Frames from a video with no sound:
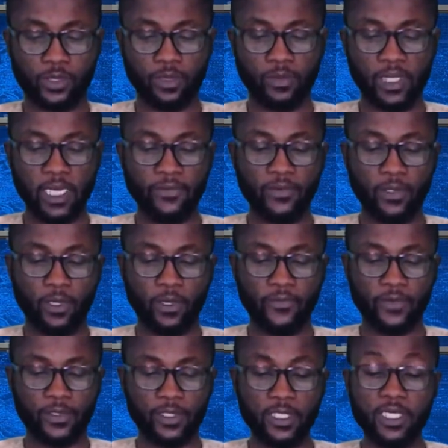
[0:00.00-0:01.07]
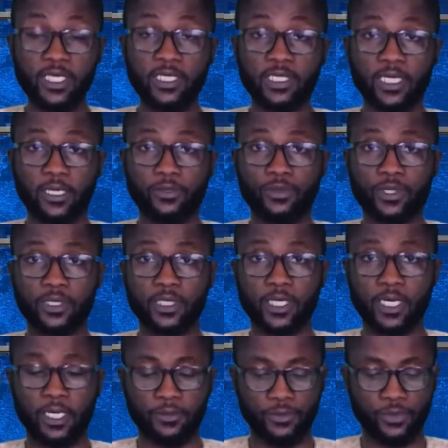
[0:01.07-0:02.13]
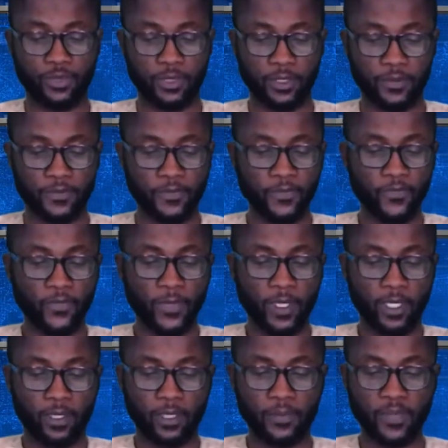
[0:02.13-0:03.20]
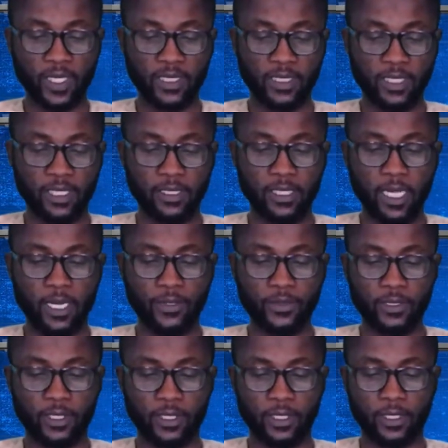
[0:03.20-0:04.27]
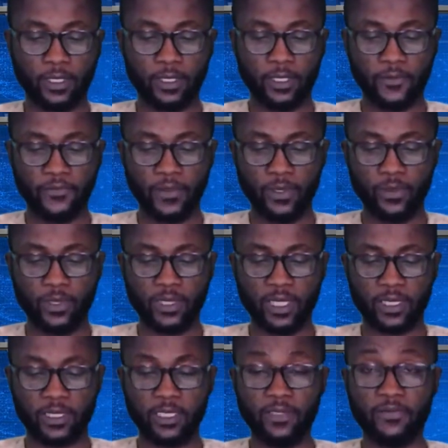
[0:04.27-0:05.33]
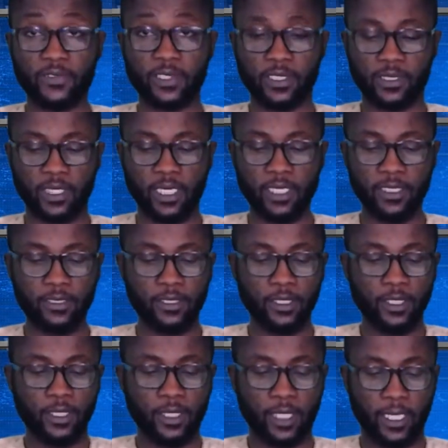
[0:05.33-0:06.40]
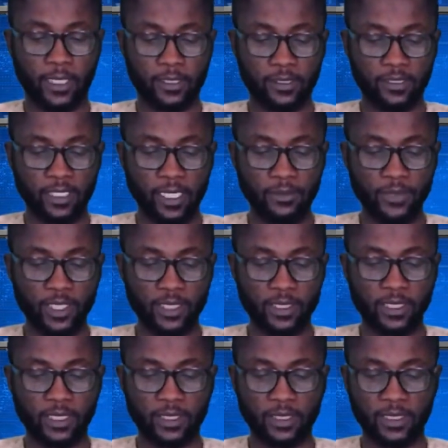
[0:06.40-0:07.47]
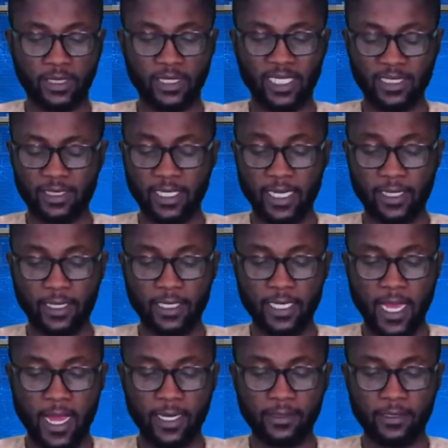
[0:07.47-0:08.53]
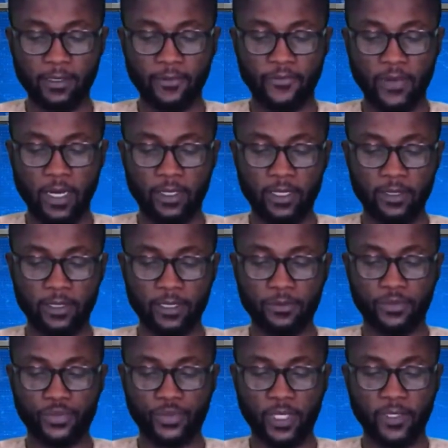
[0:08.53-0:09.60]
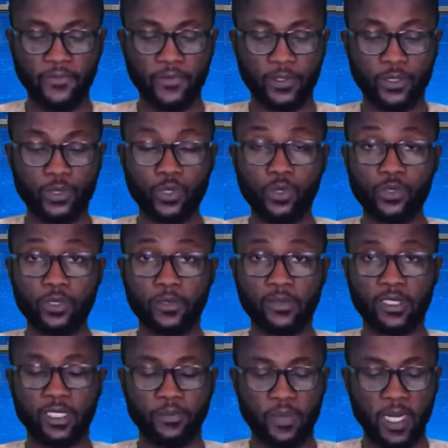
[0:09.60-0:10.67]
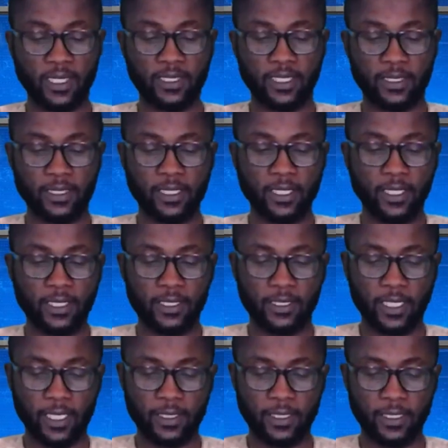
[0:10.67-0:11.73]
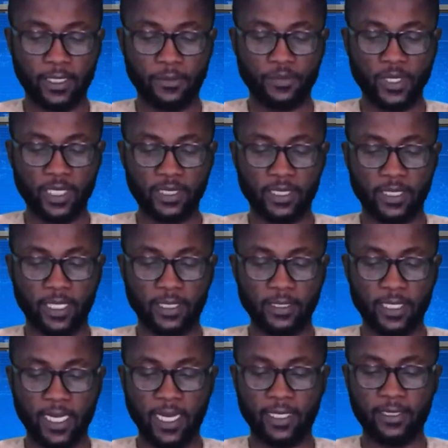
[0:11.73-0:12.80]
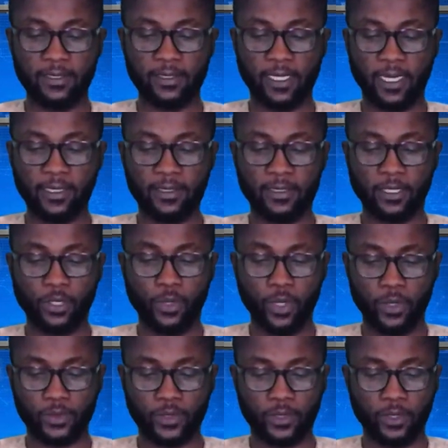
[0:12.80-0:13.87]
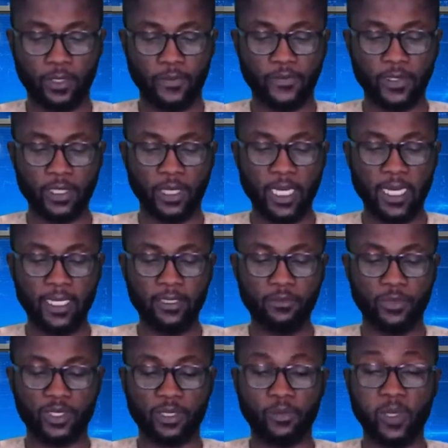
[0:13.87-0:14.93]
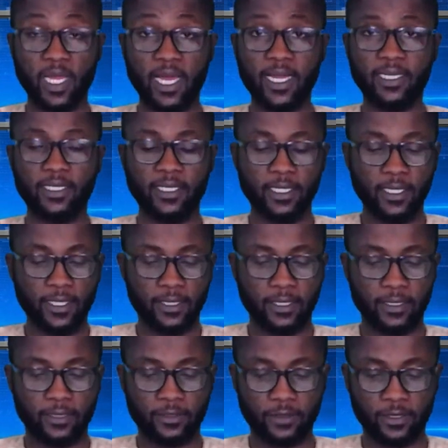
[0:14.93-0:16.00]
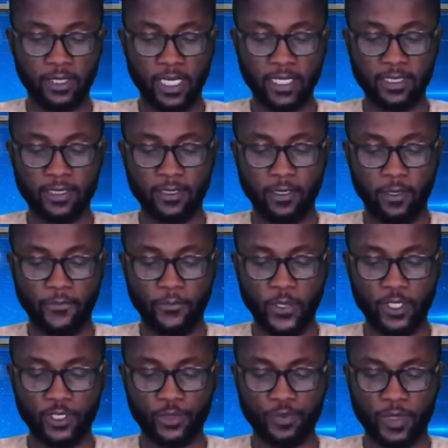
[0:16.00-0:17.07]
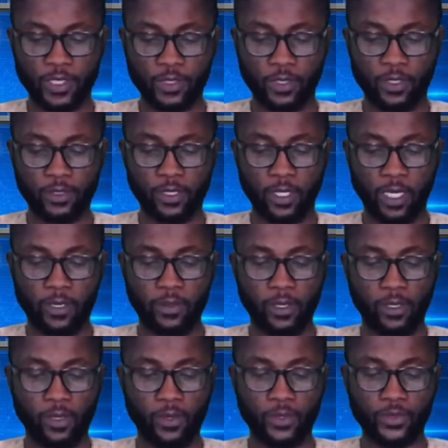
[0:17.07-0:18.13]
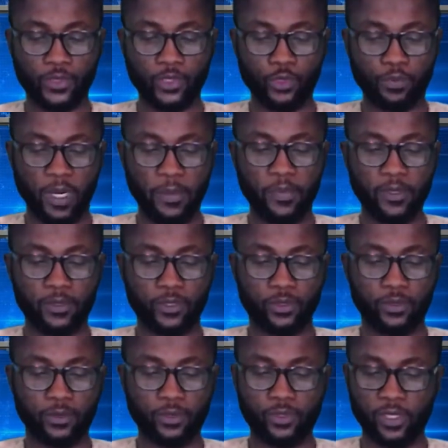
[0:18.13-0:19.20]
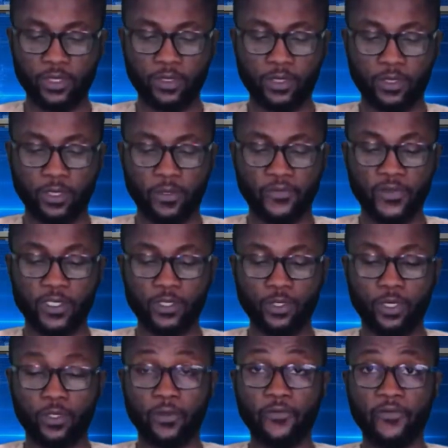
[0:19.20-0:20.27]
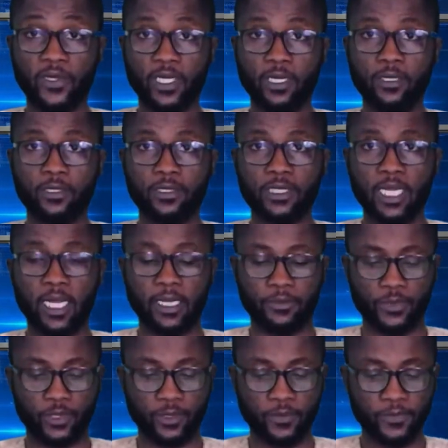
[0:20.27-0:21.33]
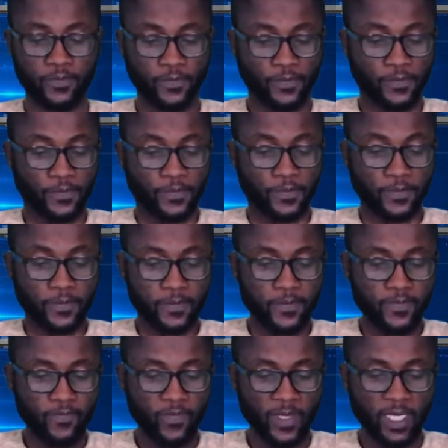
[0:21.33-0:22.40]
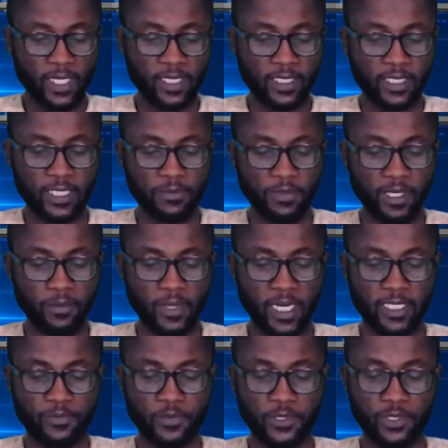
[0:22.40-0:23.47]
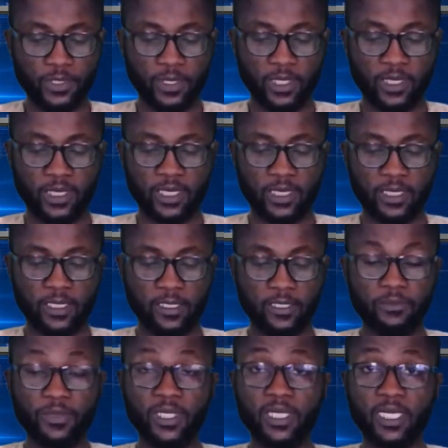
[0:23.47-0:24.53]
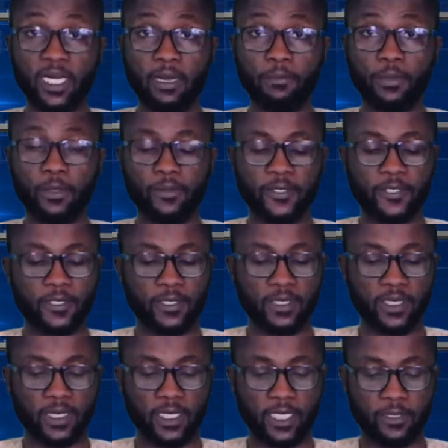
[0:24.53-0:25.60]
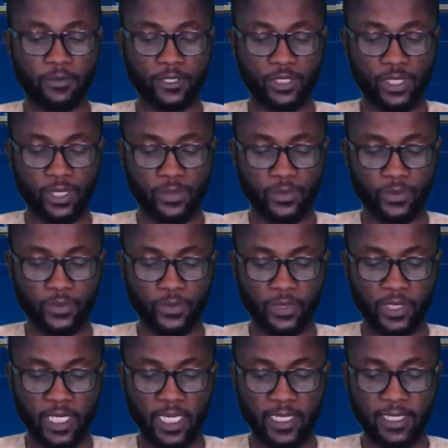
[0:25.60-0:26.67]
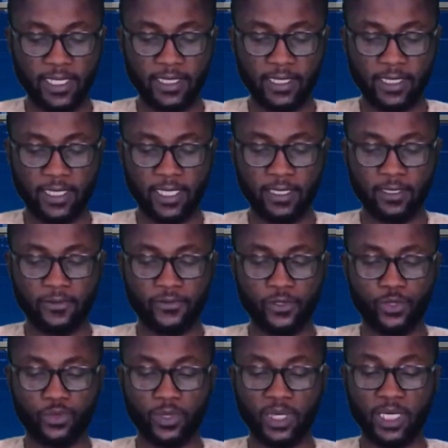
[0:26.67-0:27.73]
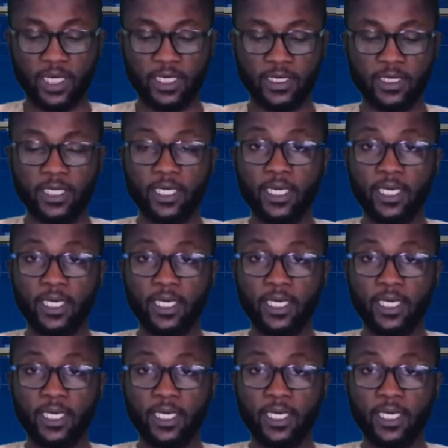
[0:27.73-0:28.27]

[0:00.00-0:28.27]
some level of unease across the country. The president denounced the nefarious activity, saying, "I condemn these dastardly acts of violence and pray for the souls of the departed," said the president, adding that the courts of the land must apply the strictest of punishment under our laws to perpetrators of these horrific times. In a statement by Special Assistant on Media and Publicity, Garba Shehu said incidents of ritual killings,